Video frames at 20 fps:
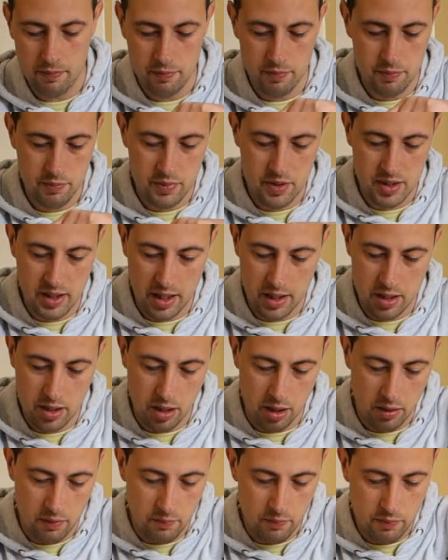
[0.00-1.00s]

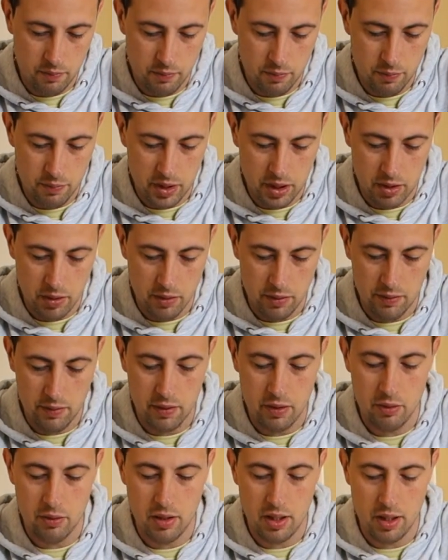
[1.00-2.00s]
session, because
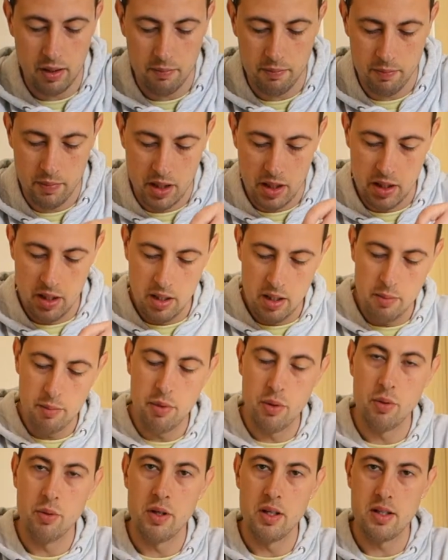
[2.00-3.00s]
you can
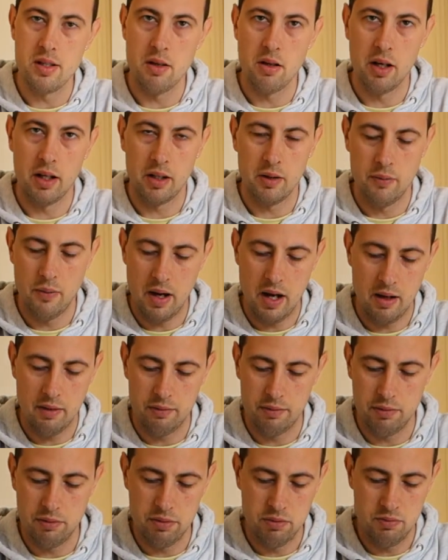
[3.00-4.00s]
brew this like
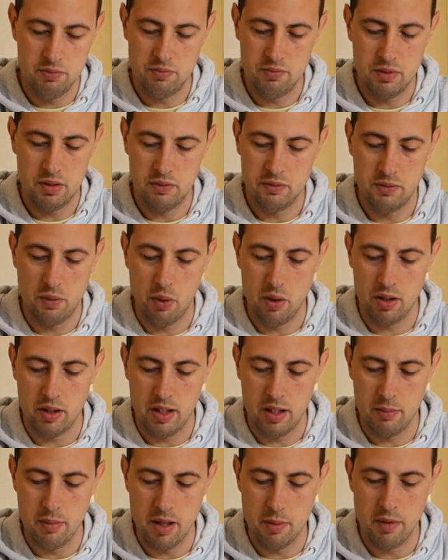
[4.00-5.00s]
12,
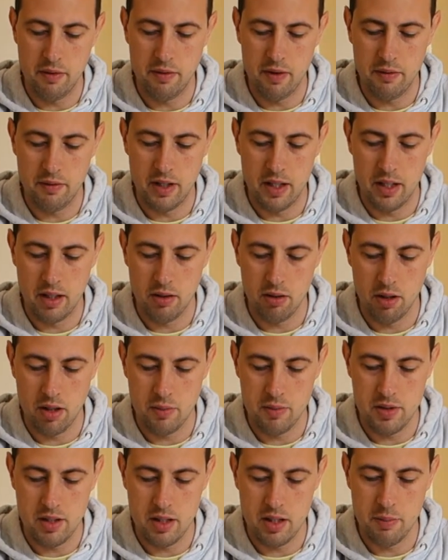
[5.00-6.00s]
13, maybe 15
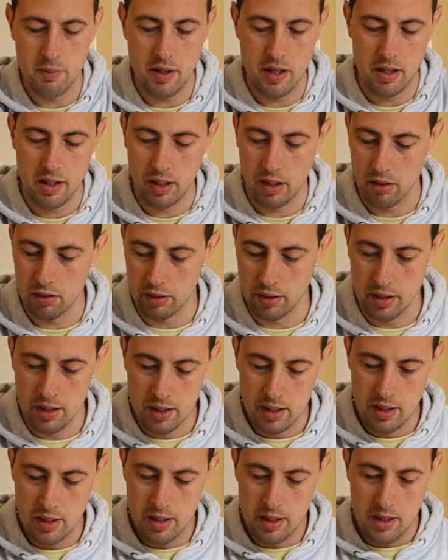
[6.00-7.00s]
times depending on,
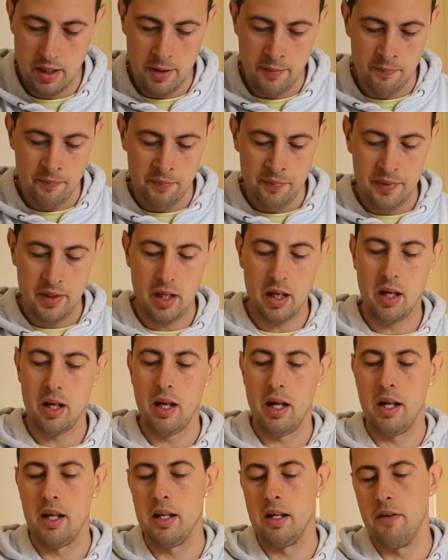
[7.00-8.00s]

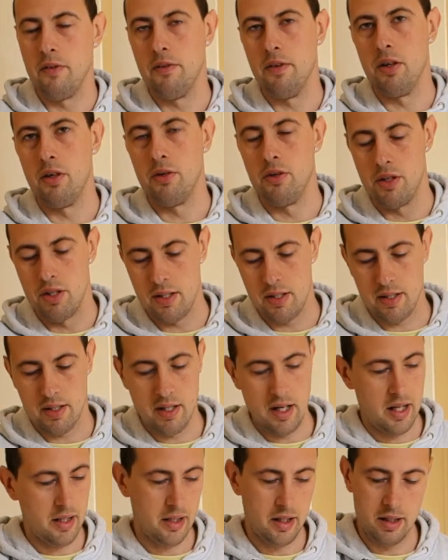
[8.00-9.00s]
and if you just
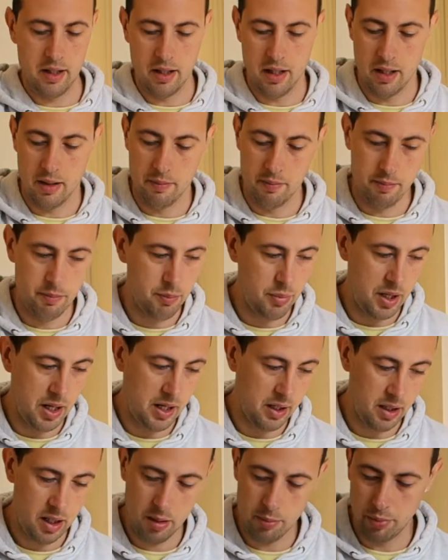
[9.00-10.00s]
let it
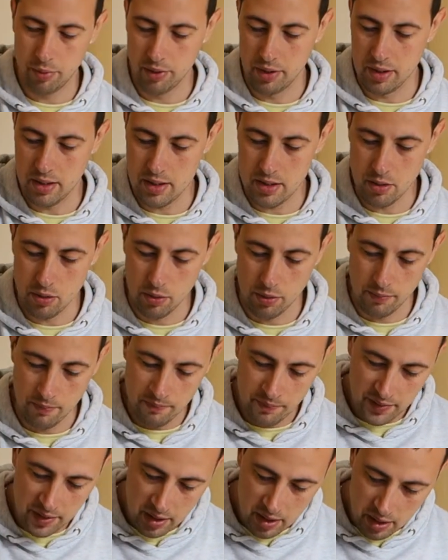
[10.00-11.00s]
break up on its own,
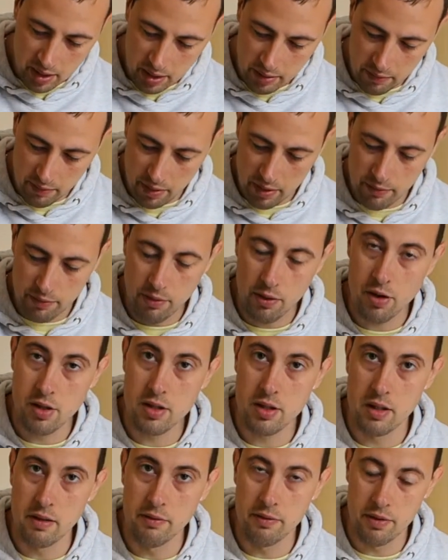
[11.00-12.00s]
the very first
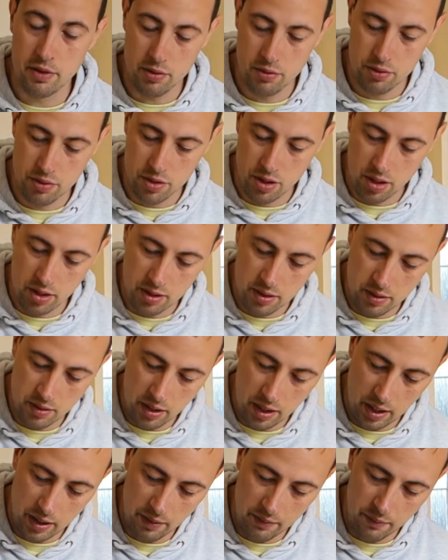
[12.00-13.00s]
infusion
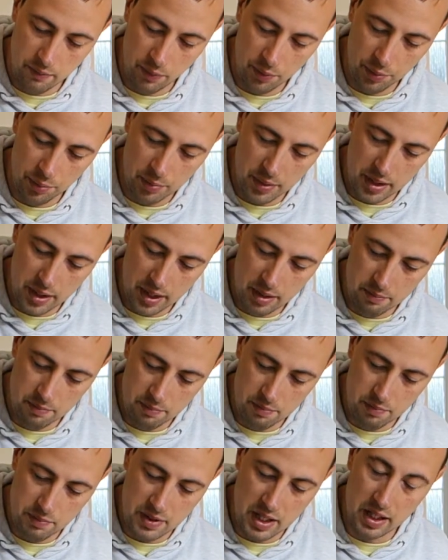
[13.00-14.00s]
won't be
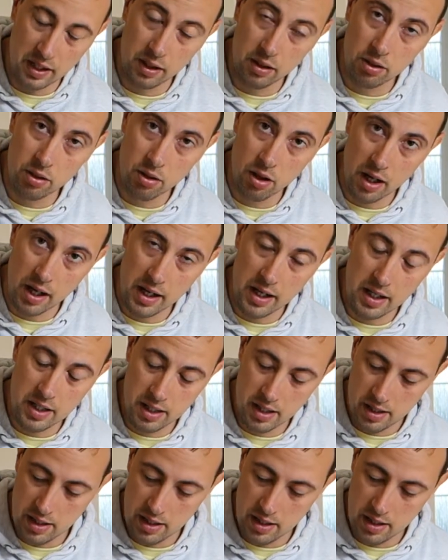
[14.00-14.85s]
that great,